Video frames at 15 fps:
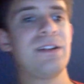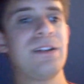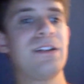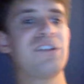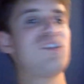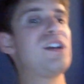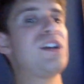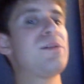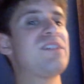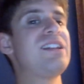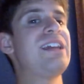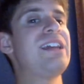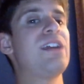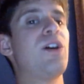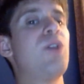So he ended up saying
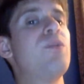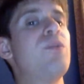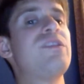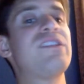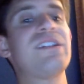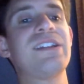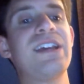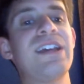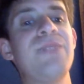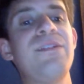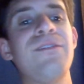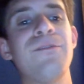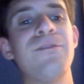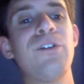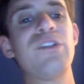that Owens can be
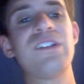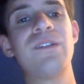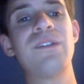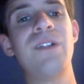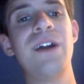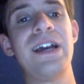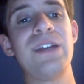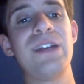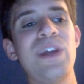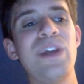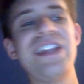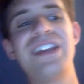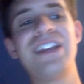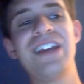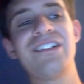first in line
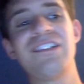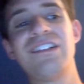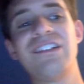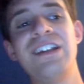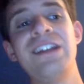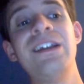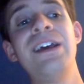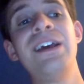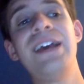he cashes in